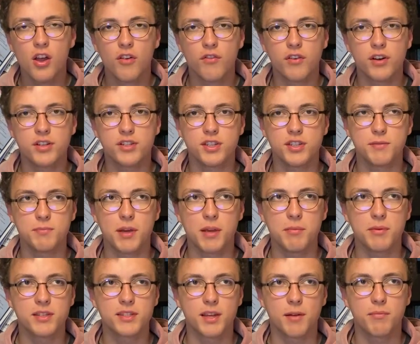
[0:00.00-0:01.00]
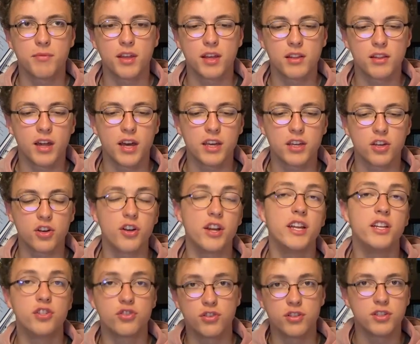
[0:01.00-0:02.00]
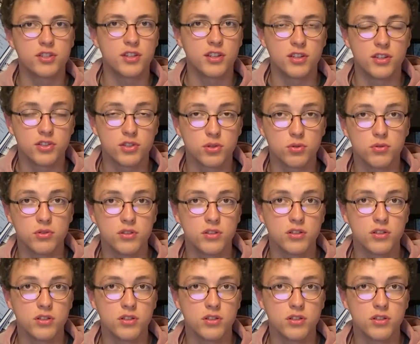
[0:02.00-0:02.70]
versus maybe something like your interest in the school.